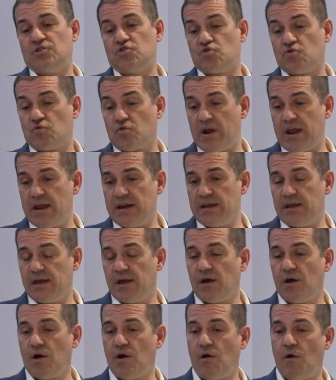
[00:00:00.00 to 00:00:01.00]

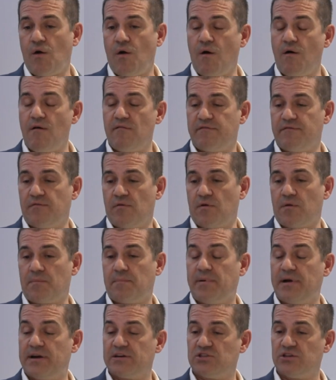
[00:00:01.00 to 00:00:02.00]
training for
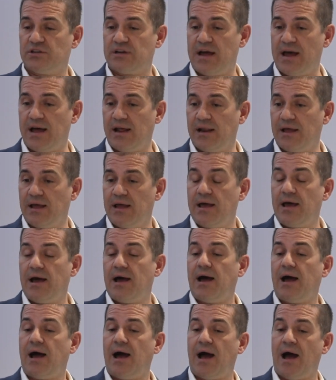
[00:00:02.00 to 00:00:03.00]
personnel
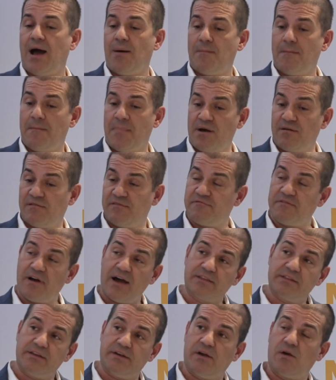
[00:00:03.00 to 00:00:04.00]
and
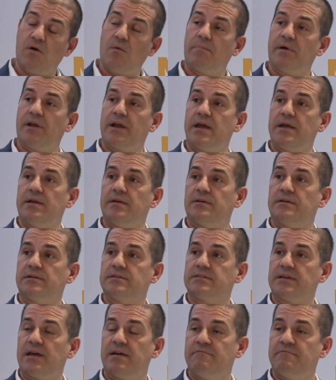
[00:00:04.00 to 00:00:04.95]
manufacturing operators.